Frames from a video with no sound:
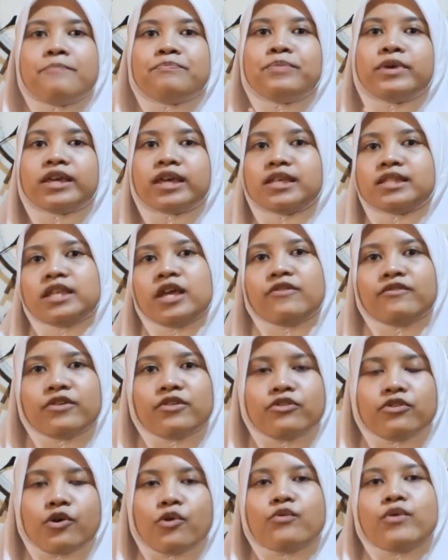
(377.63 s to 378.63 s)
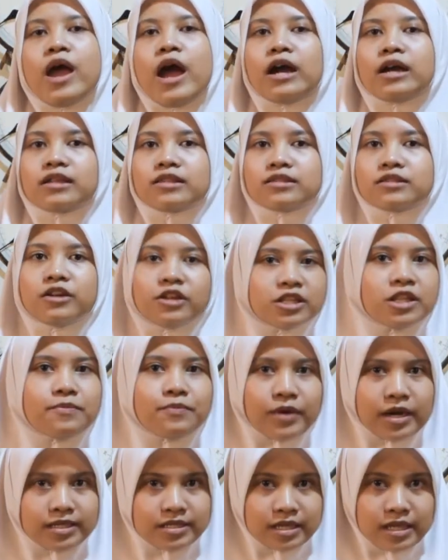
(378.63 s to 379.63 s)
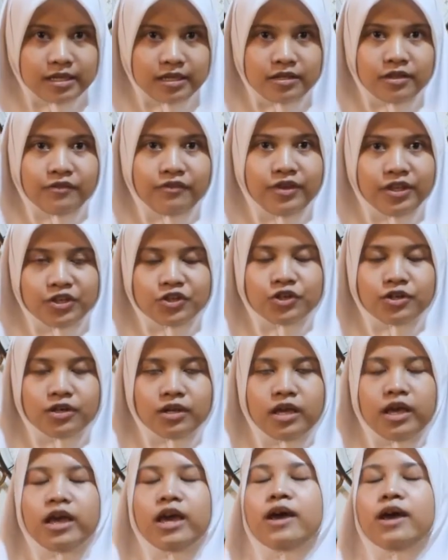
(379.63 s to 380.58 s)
because even though we are 30% in the future,